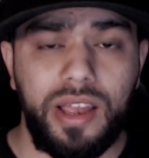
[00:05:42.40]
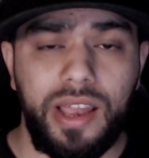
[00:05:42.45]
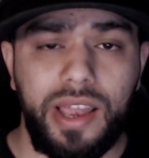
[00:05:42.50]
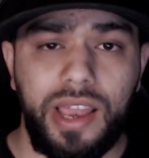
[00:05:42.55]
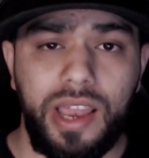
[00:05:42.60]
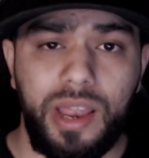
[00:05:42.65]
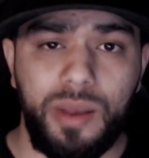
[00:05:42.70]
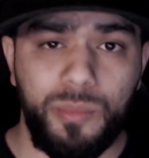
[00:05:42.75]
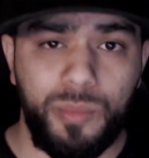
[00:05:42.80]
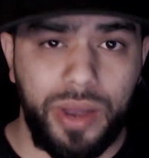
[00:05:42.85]

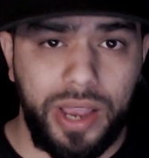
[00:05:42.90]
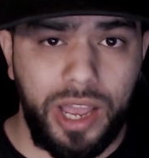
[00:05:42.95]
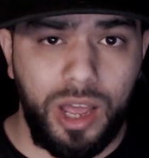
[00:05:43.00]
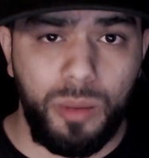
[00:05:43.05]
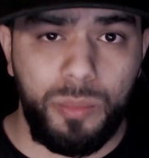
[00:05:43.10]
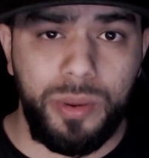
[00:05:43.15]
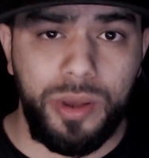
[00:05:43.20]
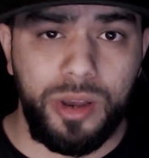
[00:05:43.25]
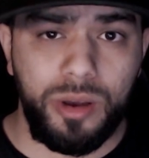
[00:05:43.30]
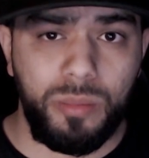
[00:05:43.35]
and by
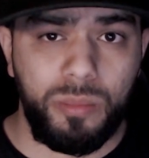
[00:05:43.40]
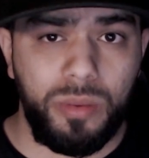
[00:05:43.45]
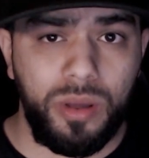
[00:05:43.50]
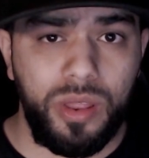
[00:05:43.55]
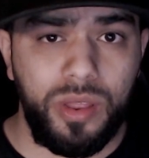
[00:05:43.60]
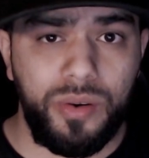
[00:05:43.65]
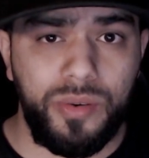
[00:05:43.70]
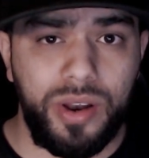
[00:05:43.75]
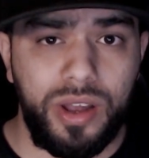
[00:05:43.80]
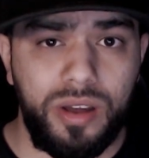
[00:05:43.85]
helping your
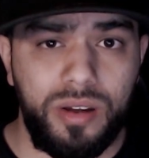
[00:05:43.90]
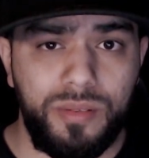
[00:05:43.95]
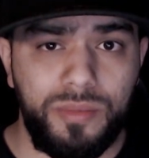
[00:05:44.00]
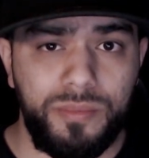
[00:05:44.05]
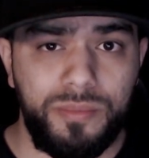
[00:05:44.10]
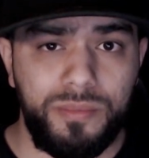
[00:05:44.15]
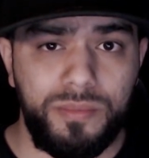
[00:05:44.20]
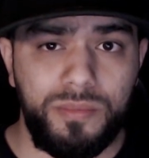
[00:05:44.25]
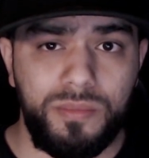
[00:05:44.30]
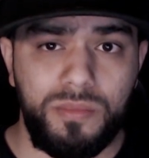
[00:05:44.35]
brother out,
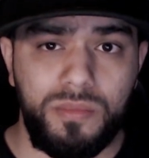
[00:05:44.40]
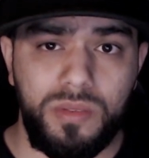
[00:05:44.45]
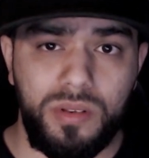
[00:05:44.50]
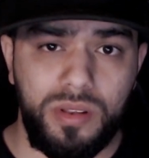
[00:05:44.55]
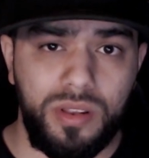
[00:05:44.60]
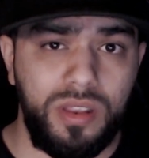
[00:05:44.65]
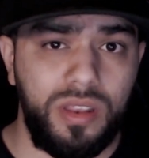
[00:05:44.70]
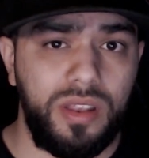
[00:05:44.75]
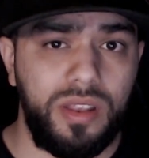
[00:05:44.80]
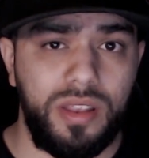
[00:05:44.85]

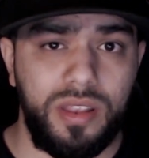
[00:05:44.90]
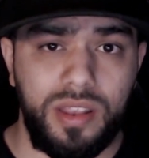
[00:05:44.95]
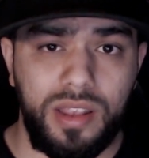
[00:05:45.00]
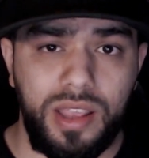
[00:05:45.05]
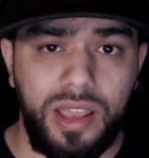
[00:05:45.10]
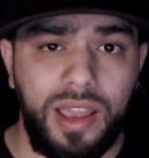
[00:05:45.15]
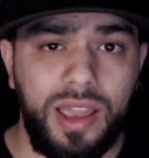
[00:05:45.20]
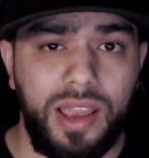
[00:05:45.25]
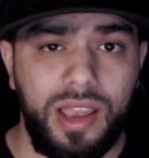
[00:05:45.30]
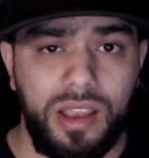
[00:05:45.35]

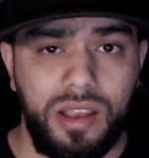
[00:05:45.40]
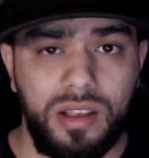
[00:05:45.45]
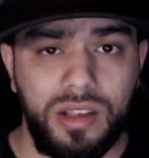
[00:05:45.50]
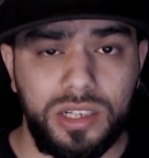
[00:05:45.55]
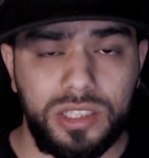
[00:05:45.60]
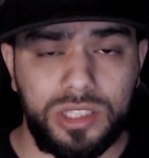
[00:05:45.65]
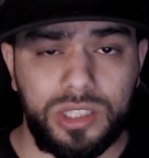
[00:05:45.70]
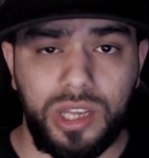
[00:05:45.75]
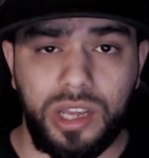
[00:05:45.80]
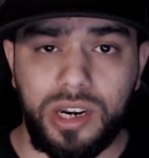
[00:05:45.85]
hey,
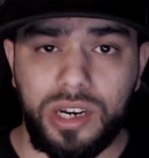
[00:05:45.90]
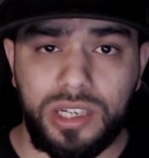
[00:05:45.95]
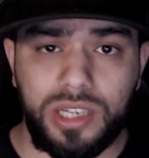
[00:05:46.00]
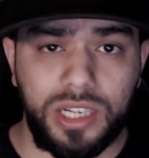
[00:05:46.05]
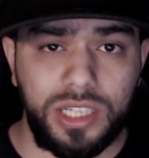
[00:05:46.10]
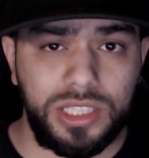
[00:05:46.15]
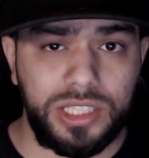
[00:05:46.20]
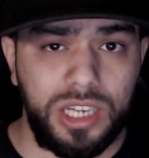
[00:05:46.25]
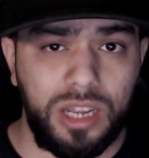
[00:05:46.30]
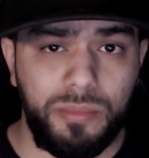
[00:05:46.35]
it's not a
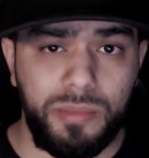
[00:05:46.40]
touchdown.